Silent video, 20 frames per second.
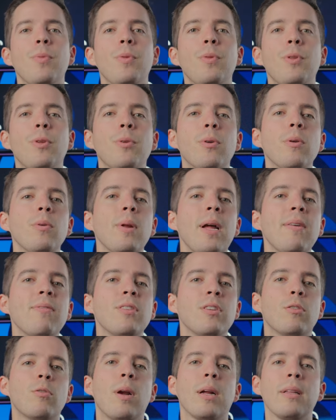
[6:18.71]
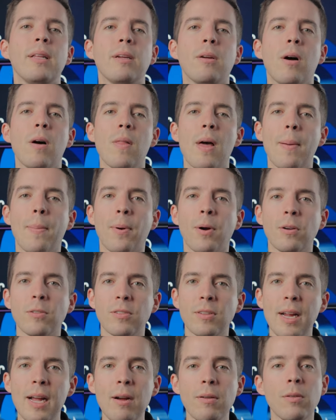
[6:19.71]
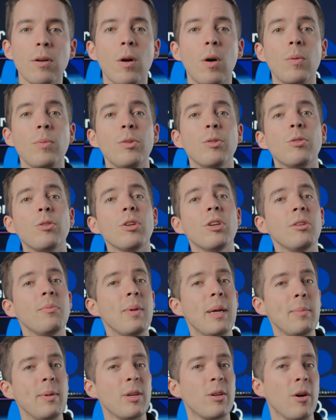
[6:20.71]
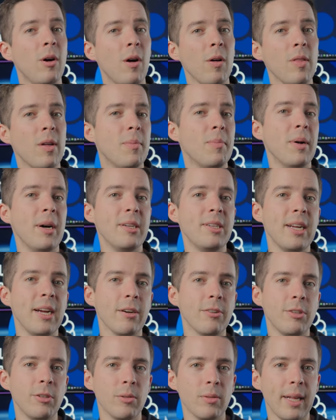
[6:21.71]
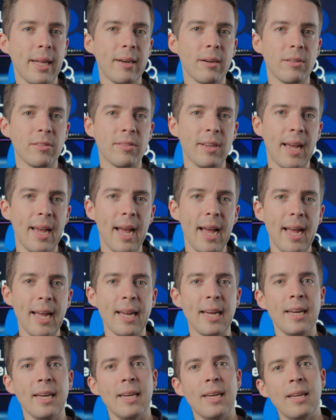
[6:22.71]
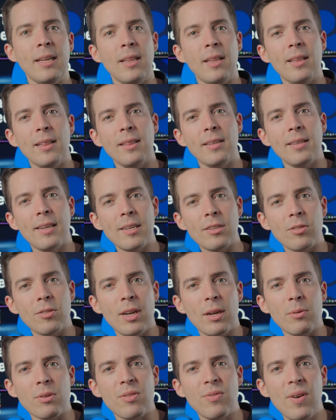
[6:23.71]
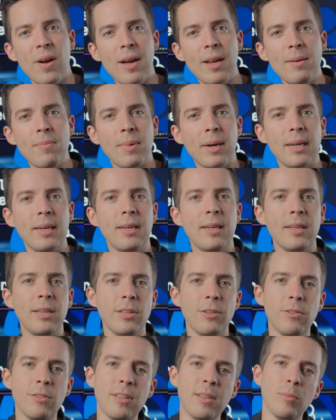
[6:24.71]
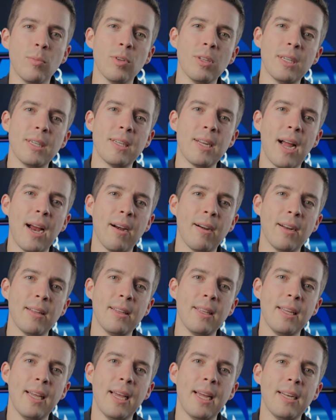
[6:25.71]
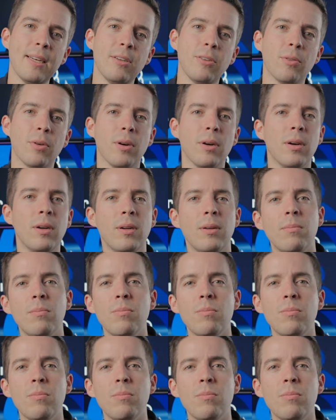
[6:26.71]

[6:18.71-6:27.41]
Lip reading: you don't have to directly call that person out. You could maybe call them a day or two later and say, hey, yesterday was fun, but you seem really tired at the end, or